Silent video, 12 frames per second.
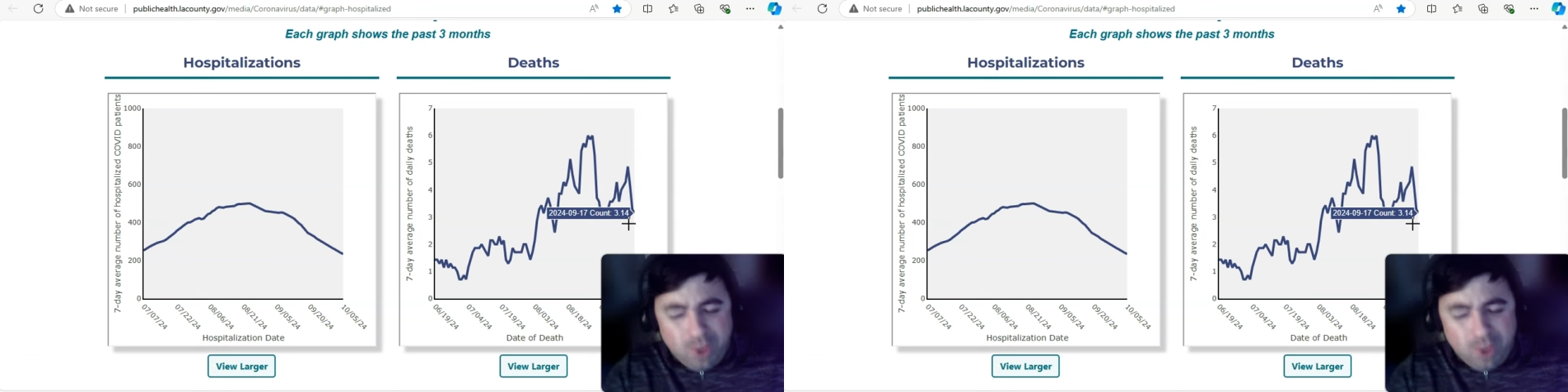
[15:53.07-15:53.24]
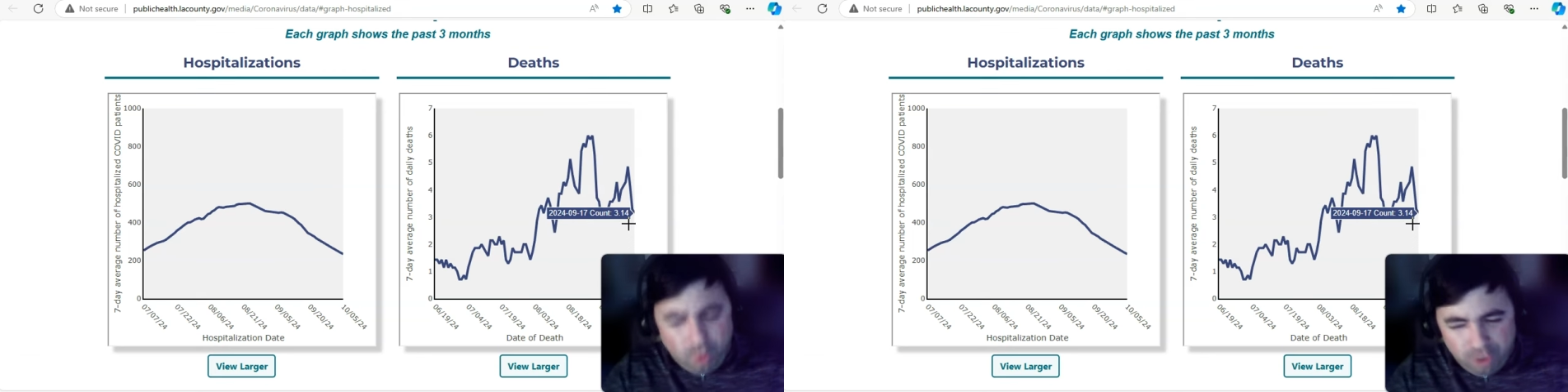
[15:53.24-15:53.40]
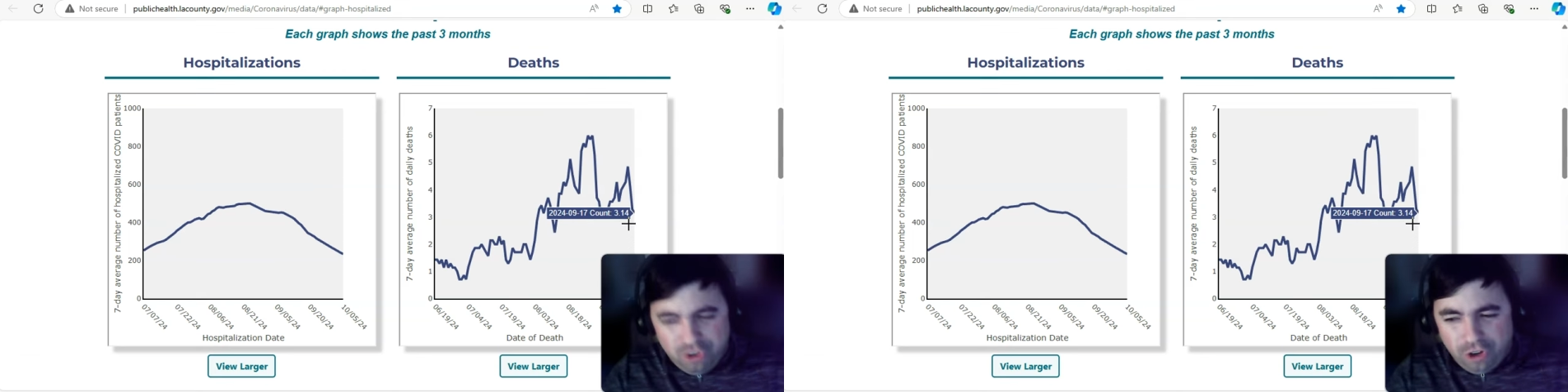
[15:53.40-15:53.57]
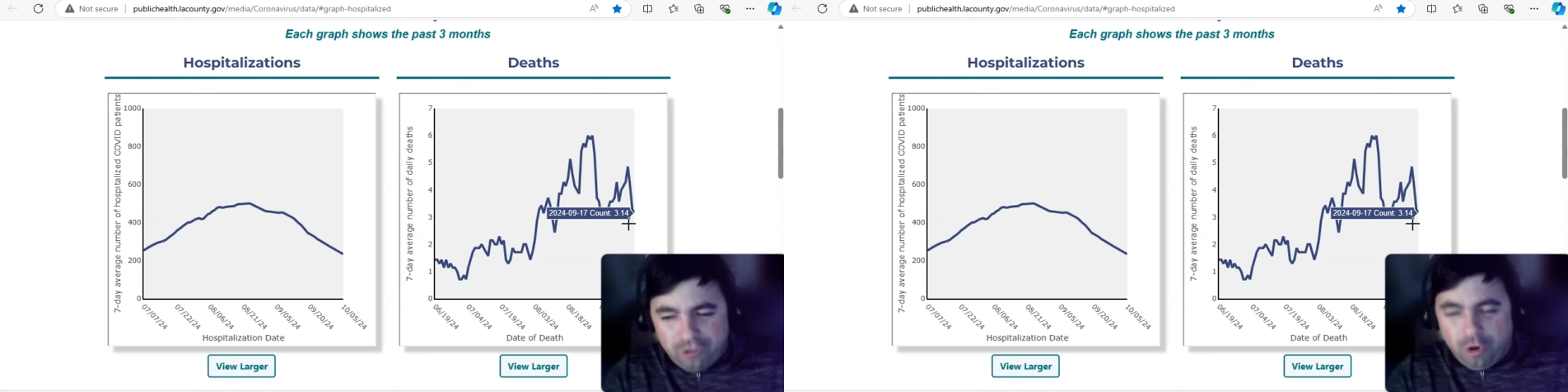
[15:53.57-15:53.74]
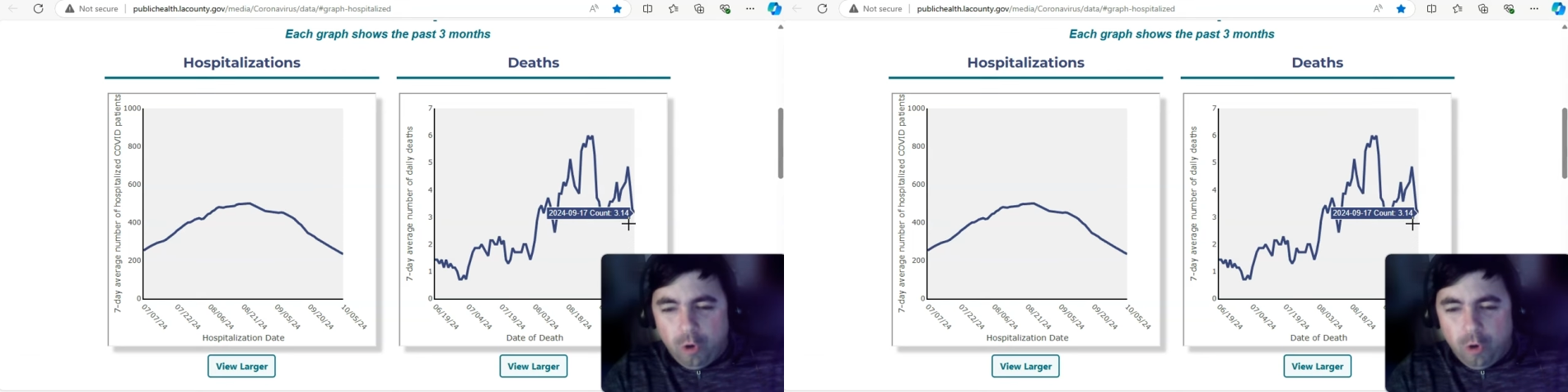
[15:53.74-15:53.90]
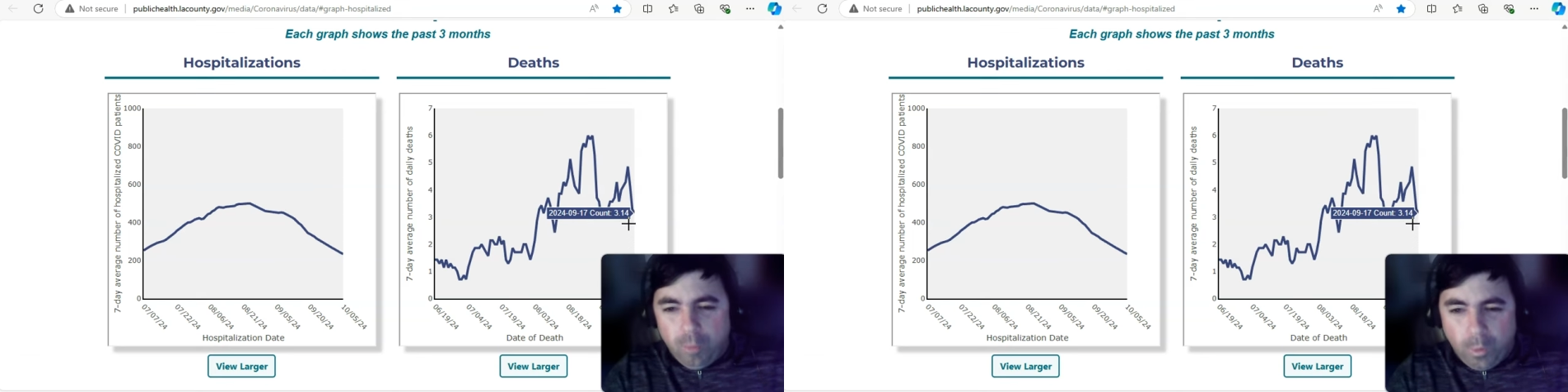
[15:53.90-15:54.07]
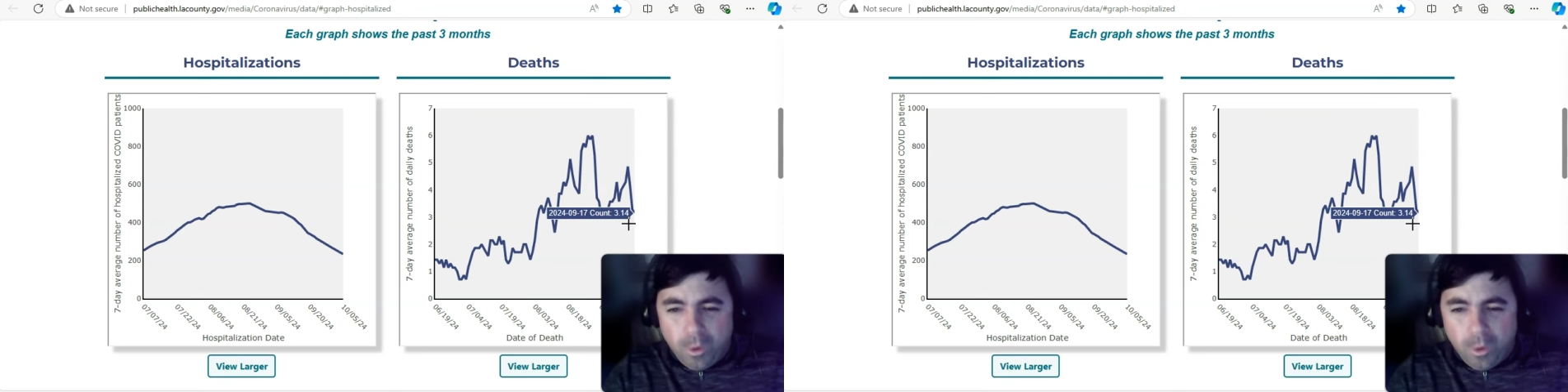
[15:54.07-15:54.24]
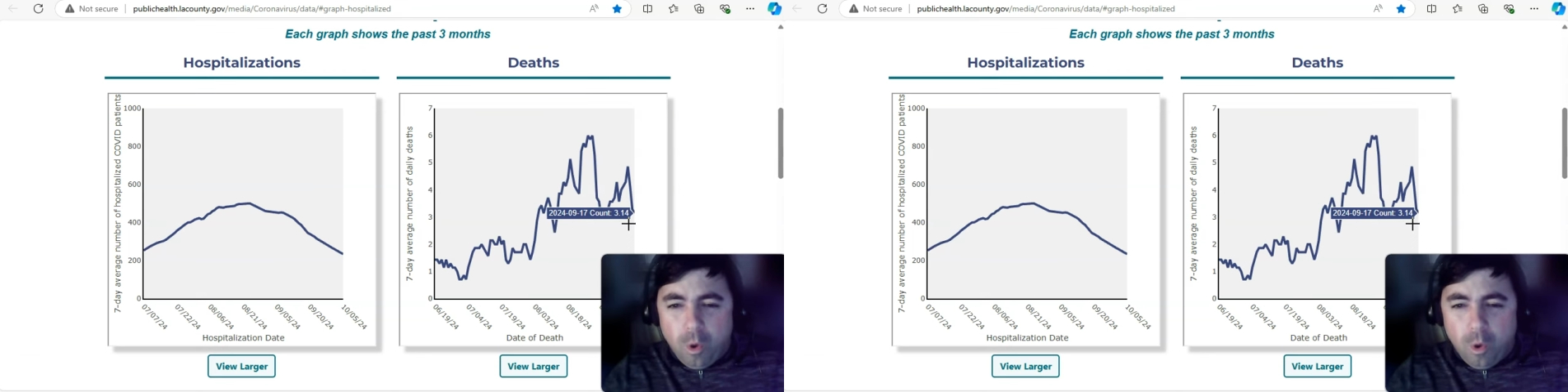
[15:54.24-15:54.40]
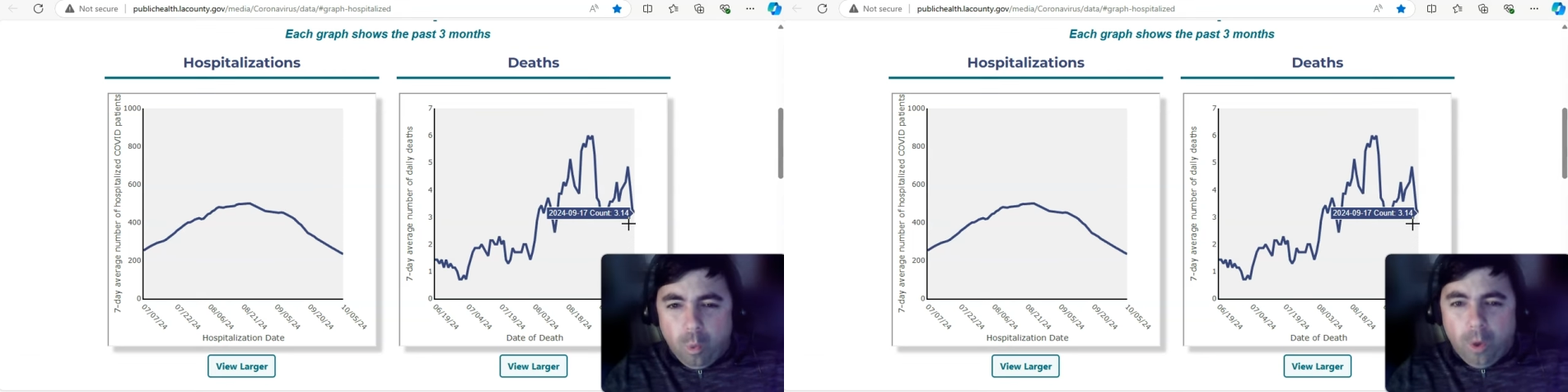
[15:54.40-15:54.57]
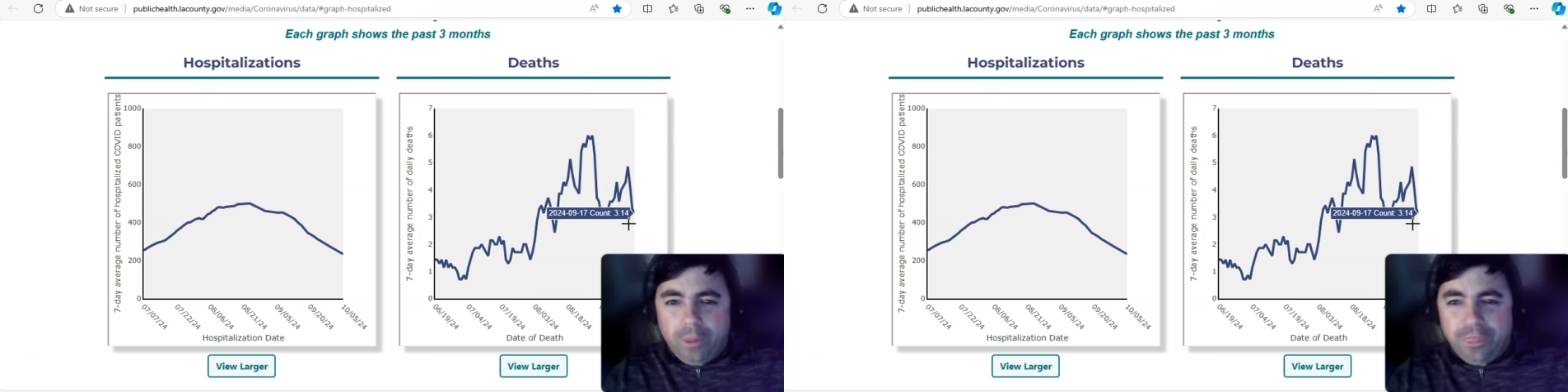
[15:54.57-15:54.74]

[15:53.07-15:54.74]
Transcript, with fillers: or just over one